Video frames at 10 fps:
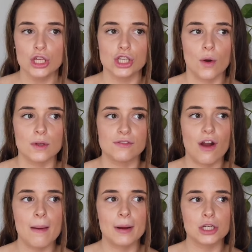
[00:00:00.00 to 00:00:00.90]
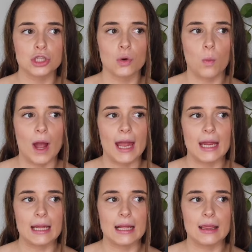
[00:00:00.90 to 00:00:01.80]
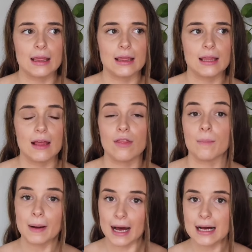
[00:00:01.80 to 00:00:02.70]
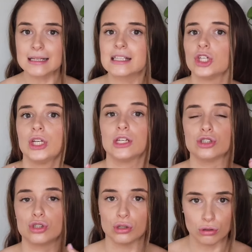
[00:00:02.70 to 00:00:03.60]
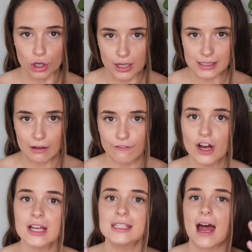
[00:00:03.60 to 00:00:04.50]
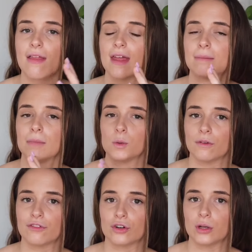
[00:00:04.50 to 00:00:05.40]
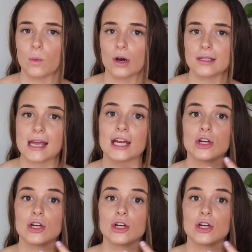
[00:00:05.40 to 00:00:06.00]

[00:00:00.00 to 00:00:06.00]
So it was very much the way in the past that you needed to do nursing first, and then midwifery was